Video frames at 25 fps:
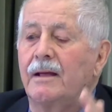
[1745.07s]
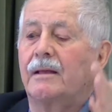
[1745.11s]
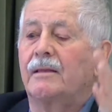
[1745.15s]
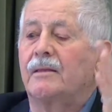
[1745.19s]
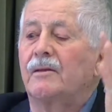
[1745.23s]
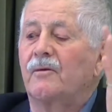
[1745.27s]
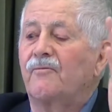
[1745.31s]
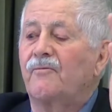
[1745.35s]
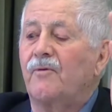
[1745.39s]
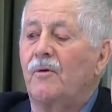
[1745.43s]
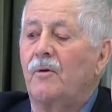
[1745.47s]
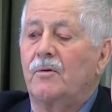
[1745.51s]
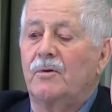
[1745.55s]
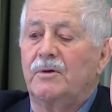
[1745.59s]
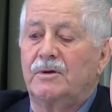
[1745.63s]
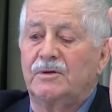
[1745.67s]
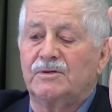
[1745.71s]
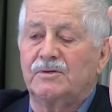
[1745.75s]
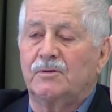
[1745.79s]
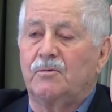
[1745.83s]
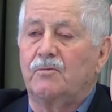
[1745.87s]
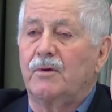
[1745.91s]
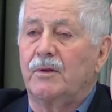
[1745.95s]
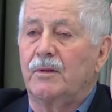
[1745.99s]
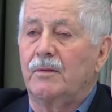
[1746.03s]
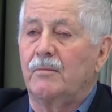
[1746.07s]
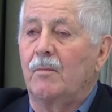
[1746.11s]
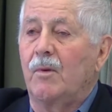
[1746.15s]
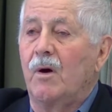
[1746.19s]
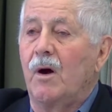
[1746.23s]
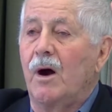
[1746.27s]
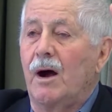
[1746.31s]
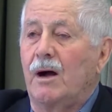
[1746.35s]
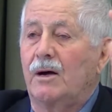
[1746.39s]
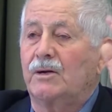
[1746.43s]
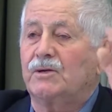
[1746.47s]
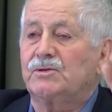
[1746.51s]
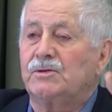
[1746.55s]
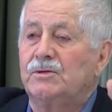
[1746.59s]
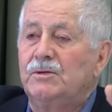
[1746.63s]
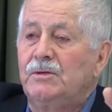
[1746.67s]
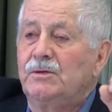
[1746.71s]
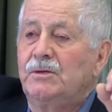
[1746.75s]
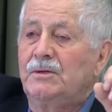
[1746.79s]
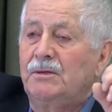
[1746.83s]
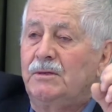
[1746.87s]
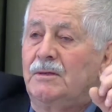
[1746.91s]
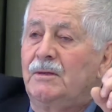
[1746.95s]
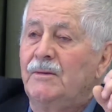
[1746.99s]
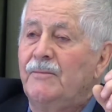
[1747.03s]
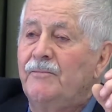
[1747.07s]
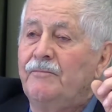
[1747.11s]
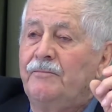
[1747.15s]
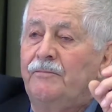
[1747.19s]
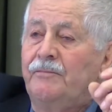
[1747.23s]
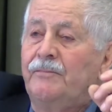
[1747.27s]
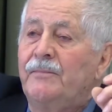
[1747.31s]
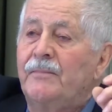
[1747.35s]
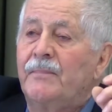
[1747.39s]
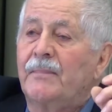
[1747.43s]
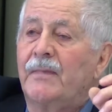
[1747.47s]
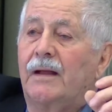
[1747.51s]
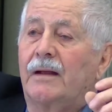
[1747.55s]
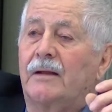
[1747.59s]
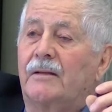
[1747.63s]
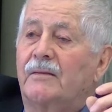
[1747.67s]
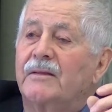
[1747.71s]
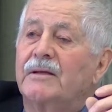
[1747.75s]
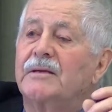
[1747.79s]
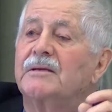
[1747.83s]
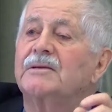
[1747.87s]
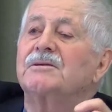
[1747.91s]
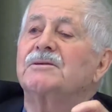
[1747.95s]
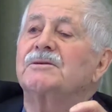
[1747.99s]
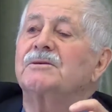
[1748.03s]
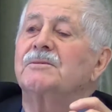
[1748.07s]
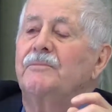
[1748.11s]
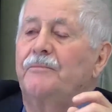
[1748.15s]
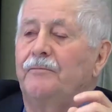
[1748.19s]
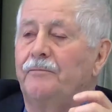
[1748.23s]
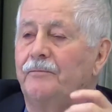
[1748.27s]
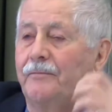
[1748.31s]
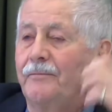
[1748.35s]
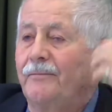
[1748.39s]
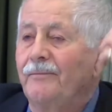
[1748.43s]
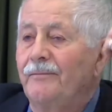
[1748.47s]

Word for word: and the phone is a wooden box like this.